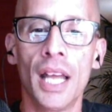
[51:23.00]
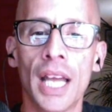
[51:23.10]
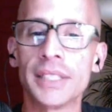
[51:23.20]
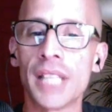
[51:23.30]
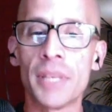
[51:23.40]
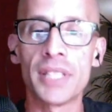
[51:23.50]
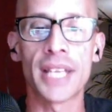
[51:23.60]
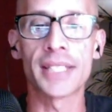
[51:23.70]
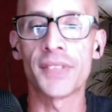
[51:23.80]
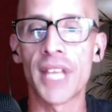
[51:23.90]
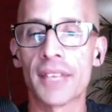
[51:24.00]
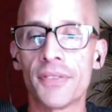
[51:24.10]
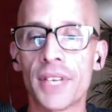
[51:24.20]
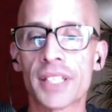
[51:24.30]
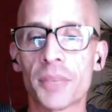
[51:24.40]
Jamie says, if they can
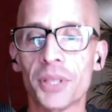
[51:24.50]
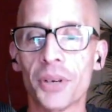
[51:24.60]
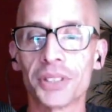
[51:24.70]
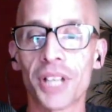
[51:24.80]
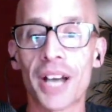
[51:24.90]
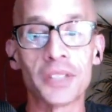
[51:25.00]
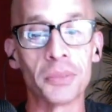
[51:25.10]
fix up the old Dacia